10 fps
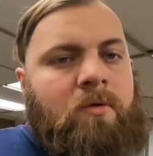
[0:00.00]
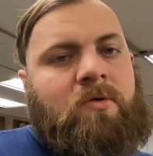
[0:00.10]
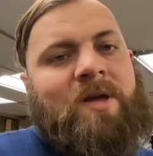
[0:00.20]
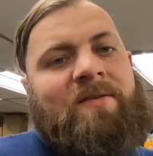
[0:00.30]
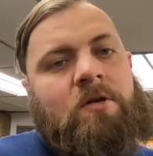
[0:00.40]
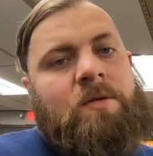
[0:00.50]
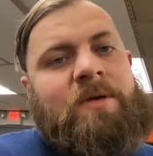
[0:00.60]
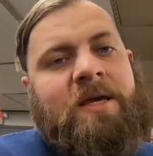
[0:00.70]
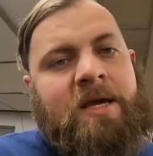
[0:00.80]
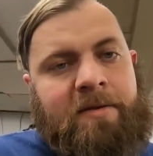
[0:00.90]
So that is going to
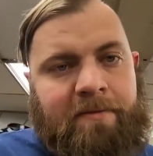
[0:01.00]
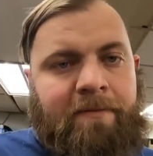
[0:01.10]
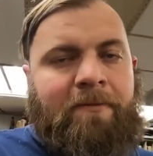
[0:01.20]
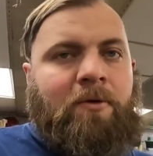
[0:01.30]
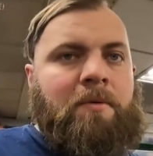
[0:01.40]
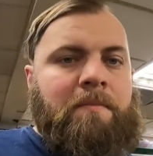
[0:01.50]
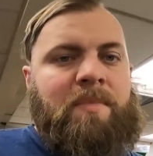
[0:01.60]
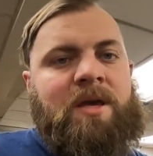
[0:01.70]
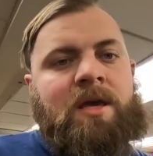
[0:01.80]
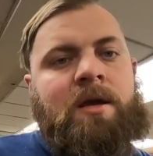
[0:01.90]
be it for
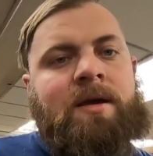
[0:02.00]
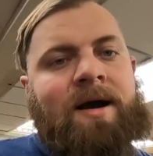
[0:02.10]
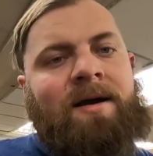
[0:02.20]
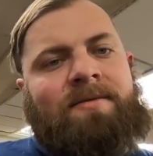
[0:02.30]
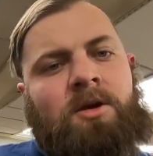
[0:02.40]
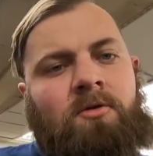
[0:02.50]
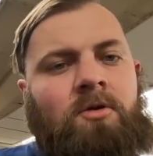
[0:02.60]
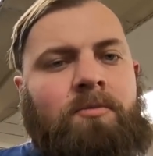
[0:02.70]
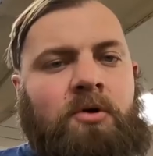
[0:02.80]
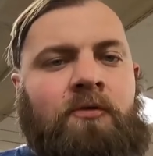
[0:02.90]
me, guys. Thank you
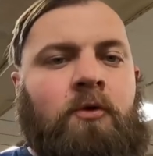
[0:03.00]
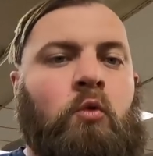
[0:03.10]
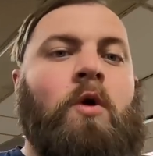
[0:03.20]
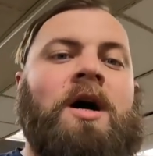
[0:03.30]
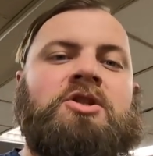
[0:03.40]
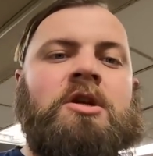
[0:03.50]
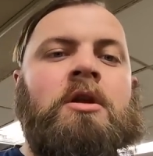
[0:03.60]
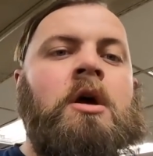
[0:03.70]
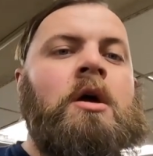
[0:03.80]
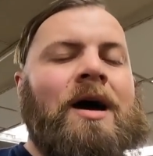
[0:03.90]
so much for
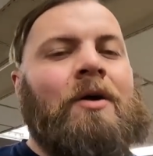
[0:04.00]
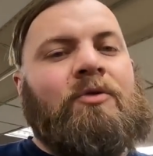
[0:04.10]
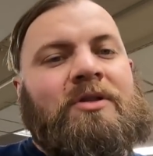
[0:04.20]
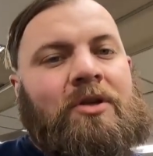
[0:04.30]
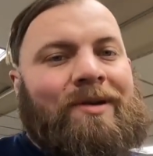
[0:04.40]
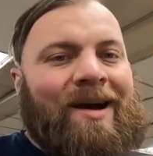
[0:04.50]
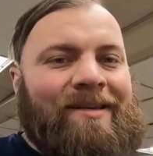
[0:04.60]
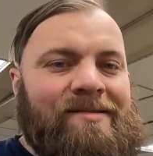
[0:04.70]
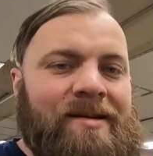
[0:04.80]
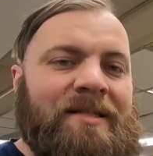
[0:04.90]
watching. I will see you
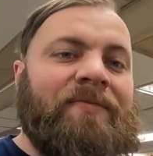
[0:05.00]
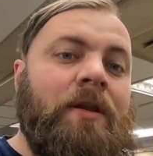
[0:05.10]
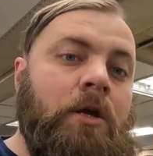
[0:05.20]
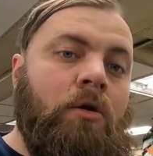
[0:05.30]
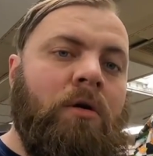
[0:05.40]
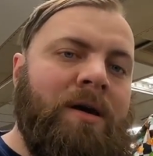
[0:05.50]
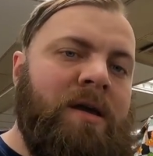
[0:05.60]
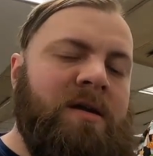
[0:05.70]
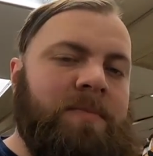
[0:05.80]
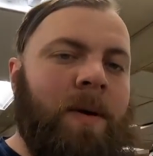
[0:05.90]
guys in the next video.
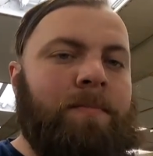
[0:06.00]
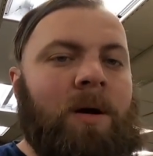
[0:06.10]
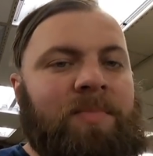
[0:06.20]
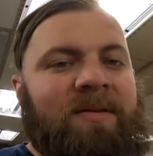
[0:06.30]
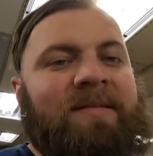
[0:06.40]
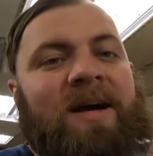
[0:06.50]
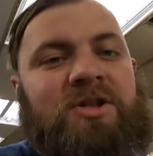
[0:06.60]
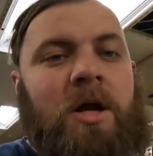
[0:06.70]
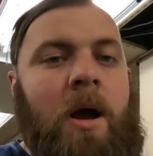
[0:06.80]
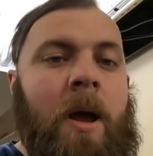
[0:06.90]
Here's my puppy,
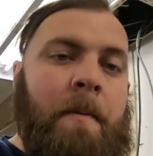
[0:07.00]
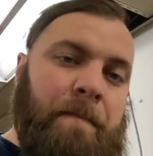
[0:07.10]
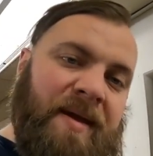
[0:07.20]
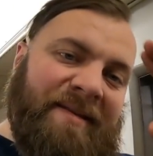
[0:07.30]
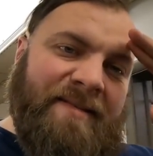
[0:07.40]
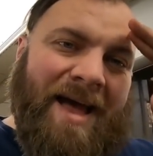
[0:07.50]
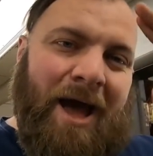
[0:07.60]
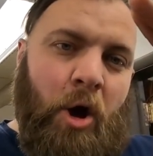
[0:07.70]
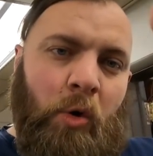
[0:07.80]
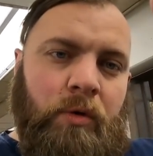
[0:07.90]
Sasha. Peace
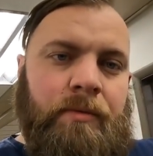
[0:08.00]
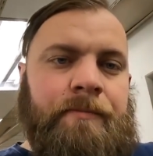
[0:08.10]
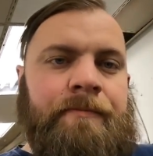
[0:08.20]
out.